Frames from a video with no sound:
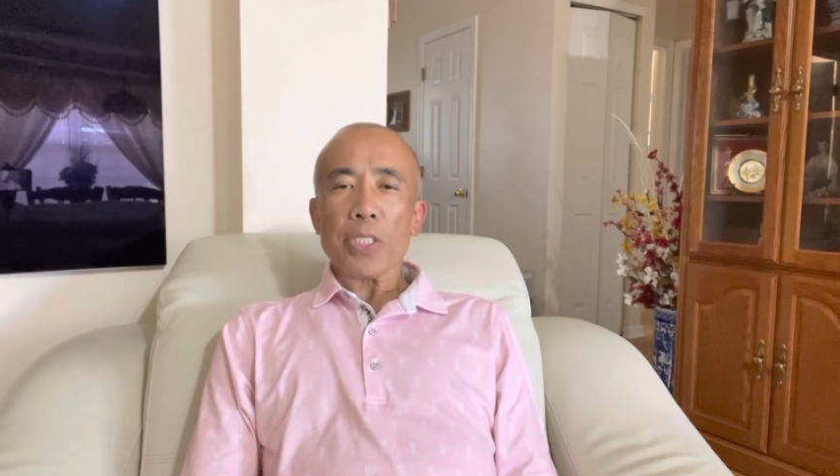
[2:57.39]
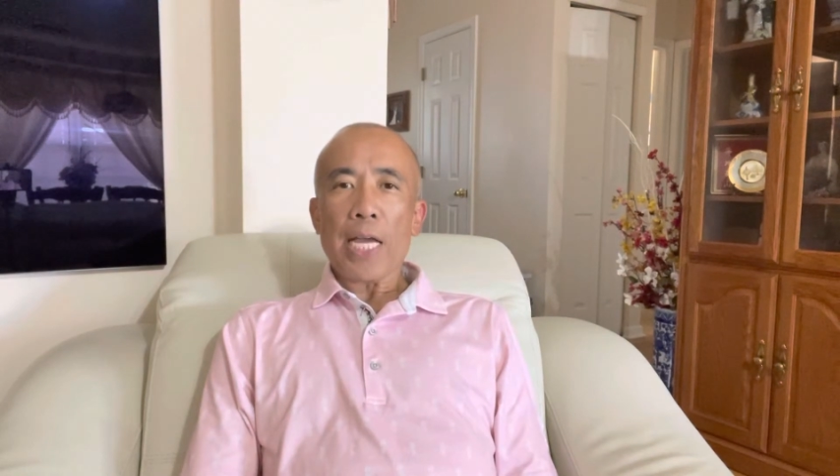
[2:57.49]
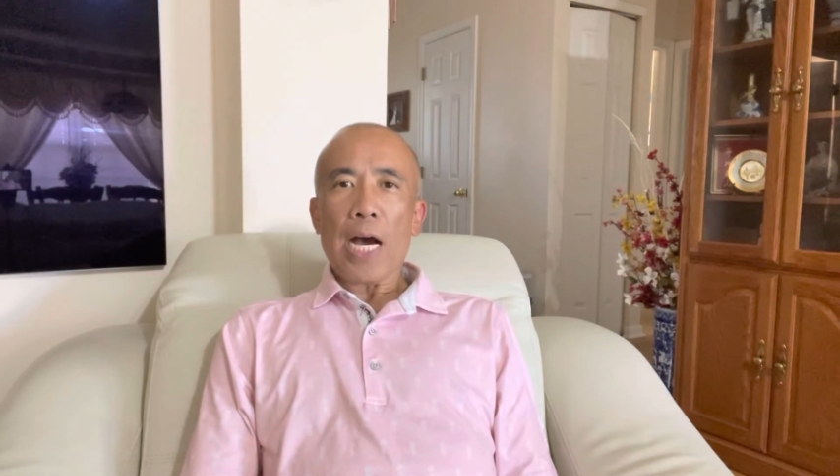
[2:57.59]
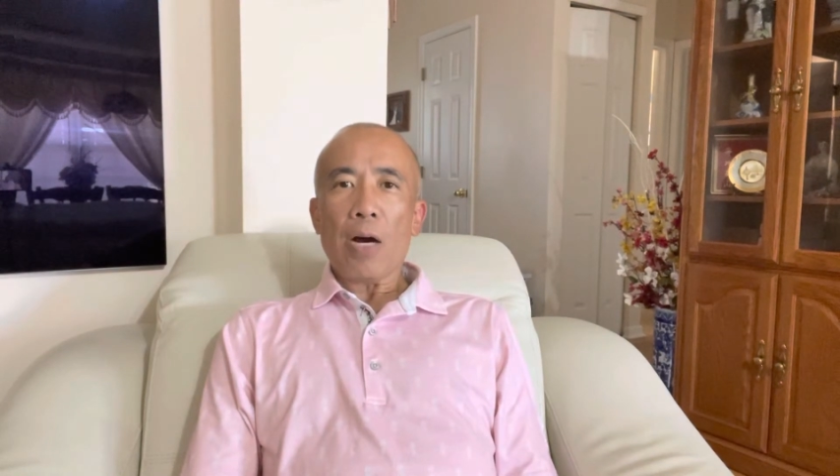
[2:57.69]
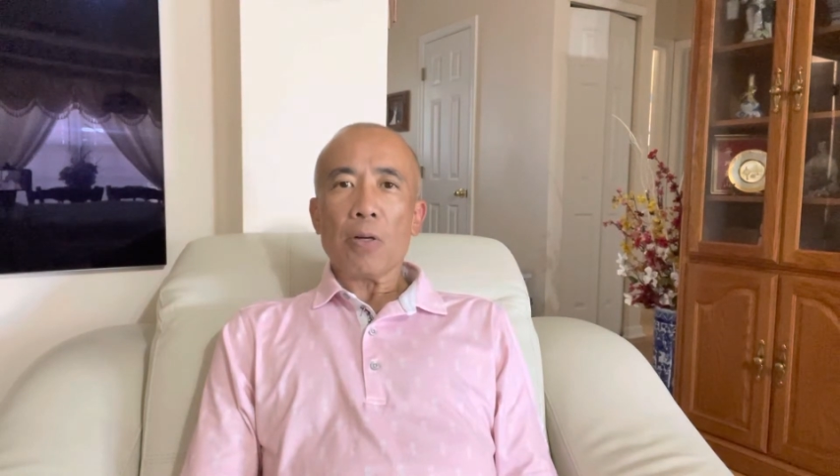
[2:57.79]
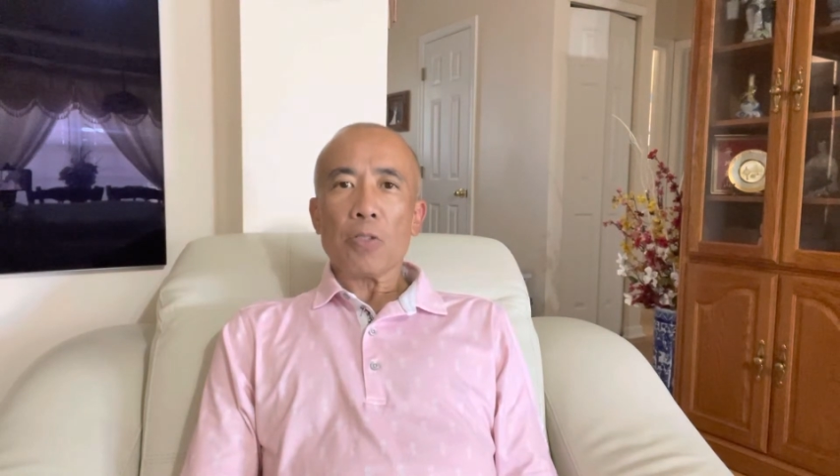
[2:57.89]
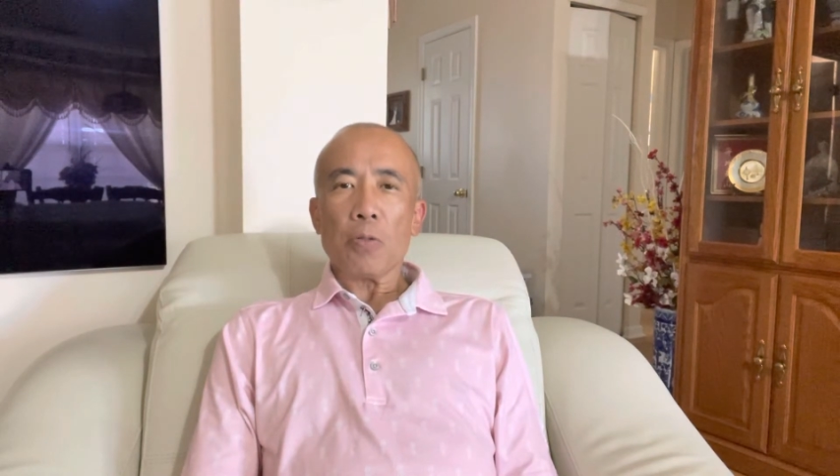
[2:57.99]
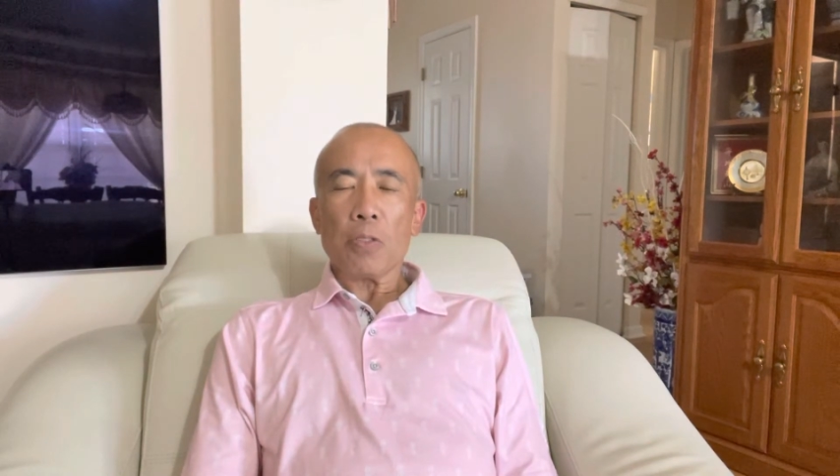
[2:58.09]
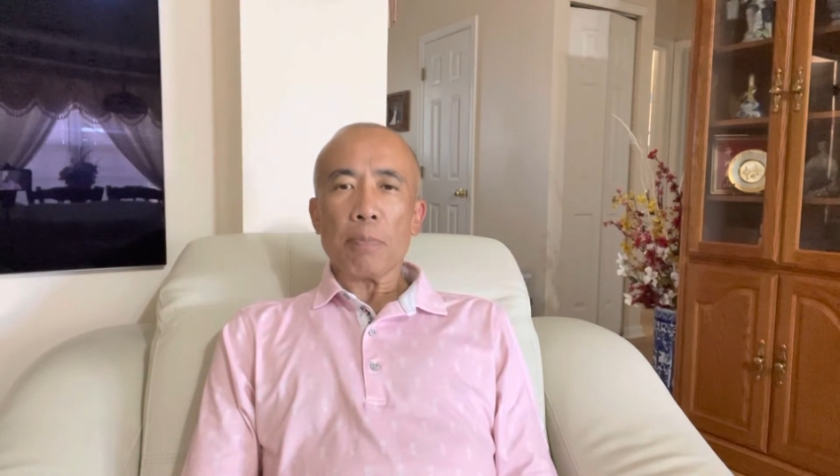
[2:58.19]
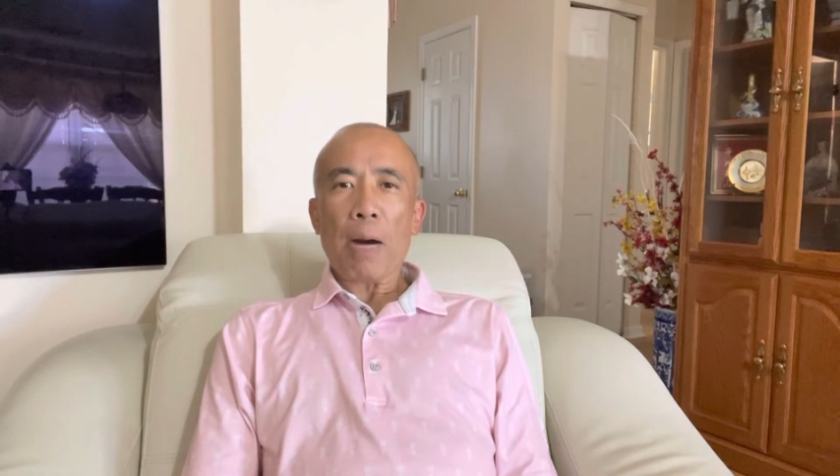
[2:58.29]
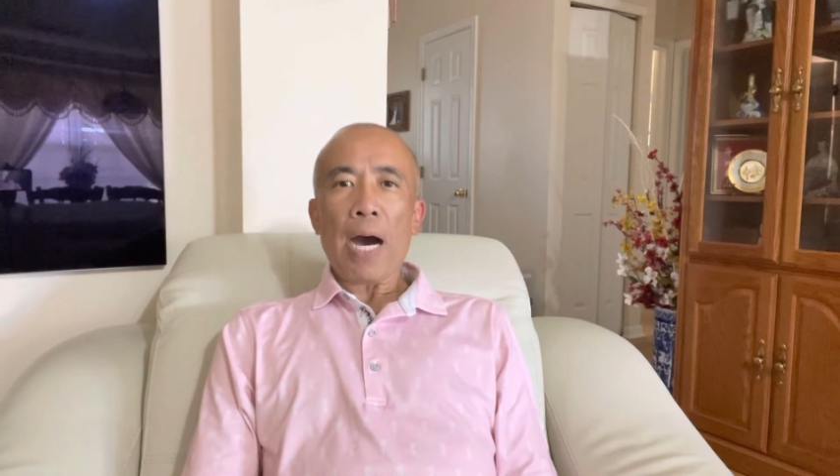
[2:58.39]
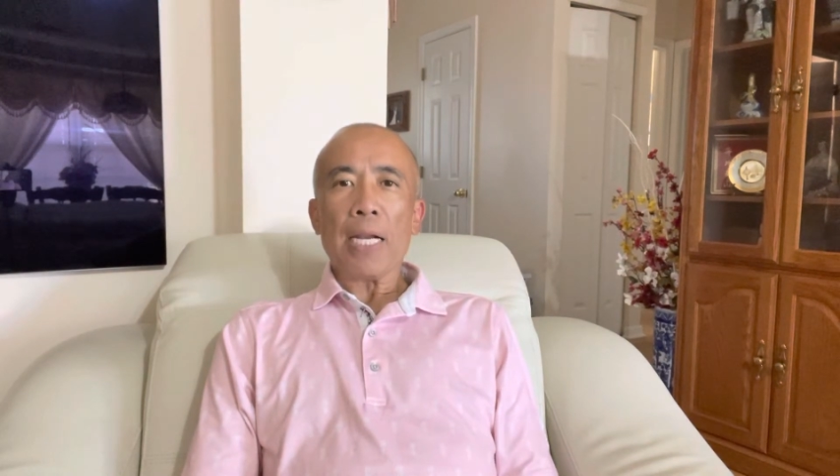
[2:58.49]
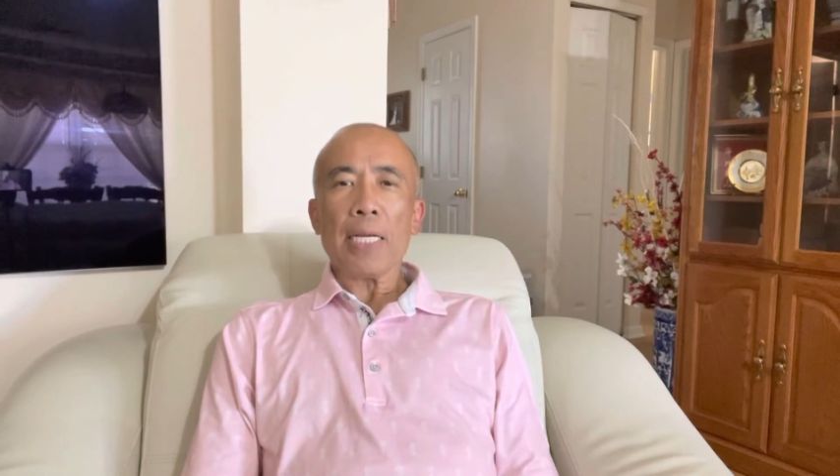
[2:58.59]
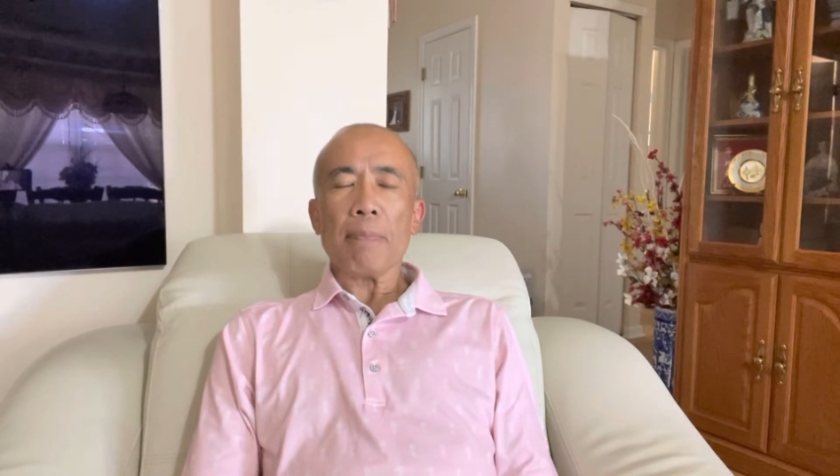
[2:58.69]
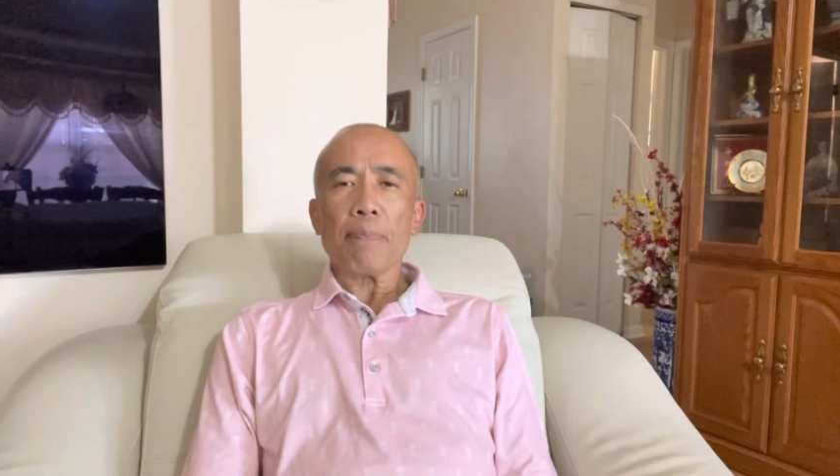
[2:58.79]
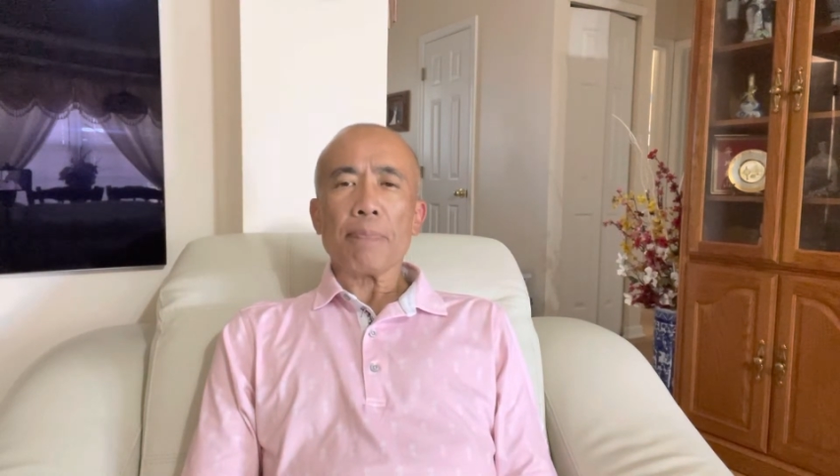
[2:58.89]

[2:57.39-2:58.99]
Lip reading: now through the body